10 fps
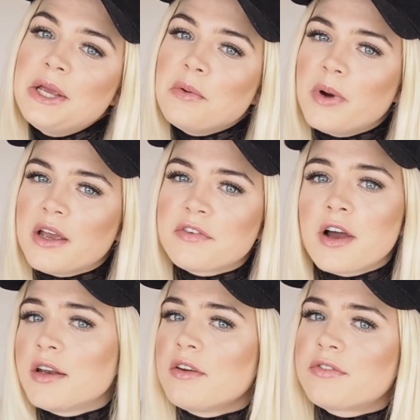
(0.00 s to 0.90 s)
way of
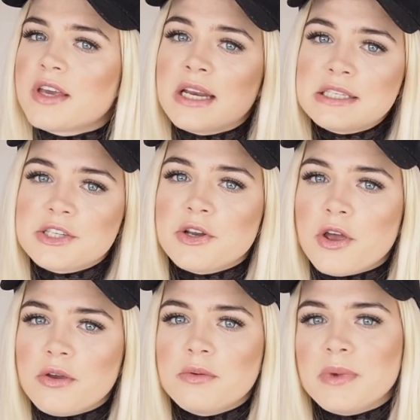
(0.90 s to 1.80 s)
kind of getting to
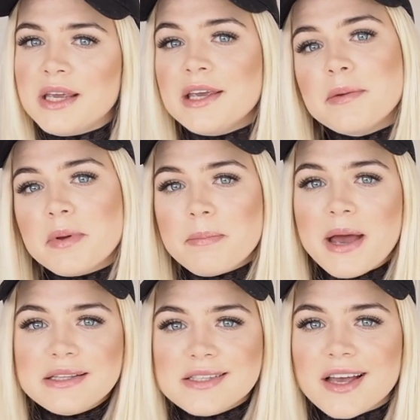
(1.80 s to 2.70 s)
know me a bit
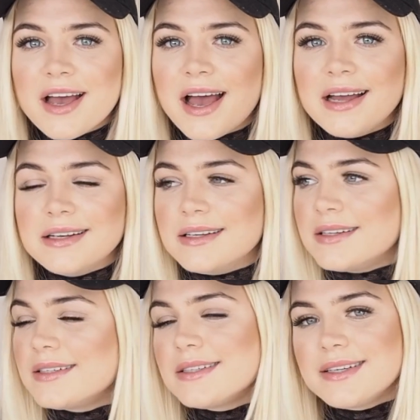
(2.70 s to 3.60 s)
better,
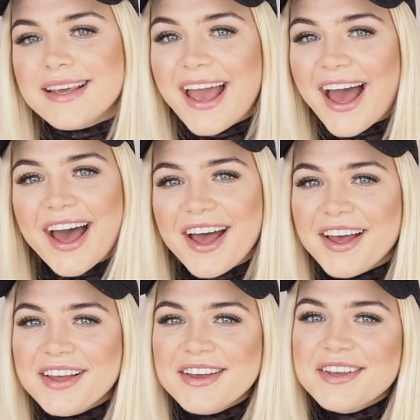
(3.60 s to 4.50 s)
and yeah.
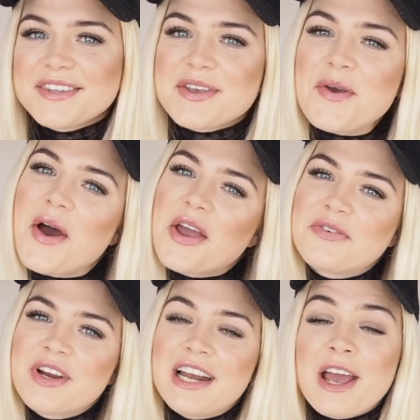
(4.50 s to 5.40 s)
So I
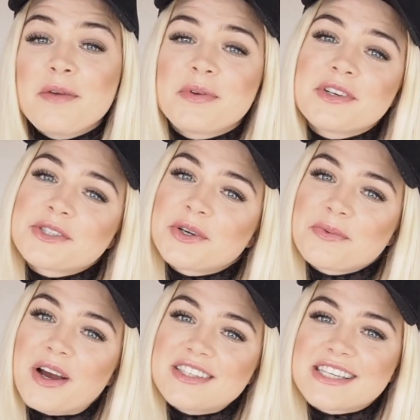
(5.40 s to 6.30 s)
really hope you enjoyed
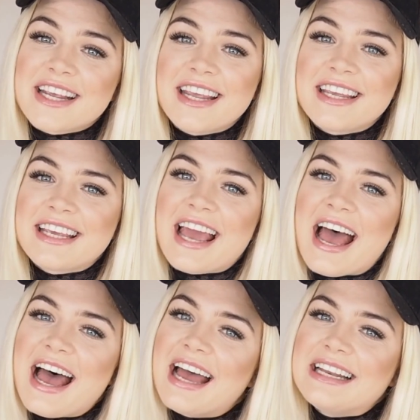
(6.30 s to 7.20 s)
watching,
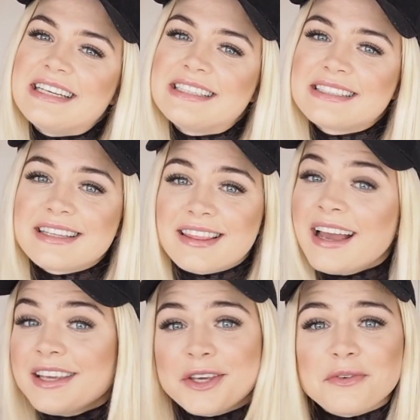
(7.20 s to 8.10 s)
and
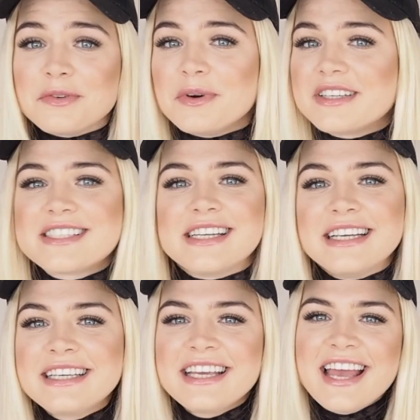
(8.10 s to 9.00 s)
thank you for
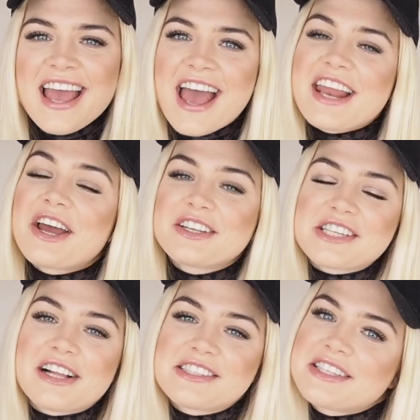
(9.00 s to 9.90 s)
watching, and I
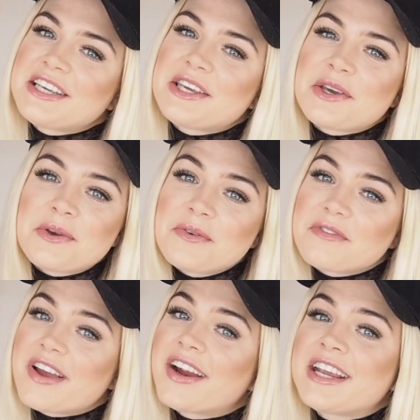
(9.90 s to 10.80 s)
shall see you
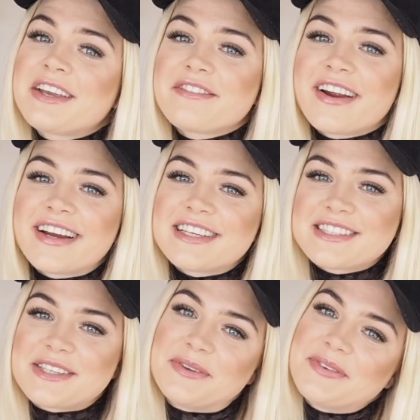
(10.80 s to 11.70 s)
very, very
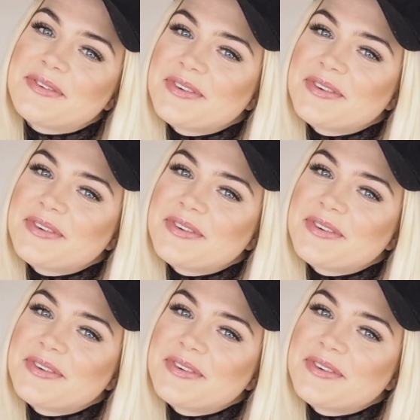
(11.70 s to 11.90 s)
soon.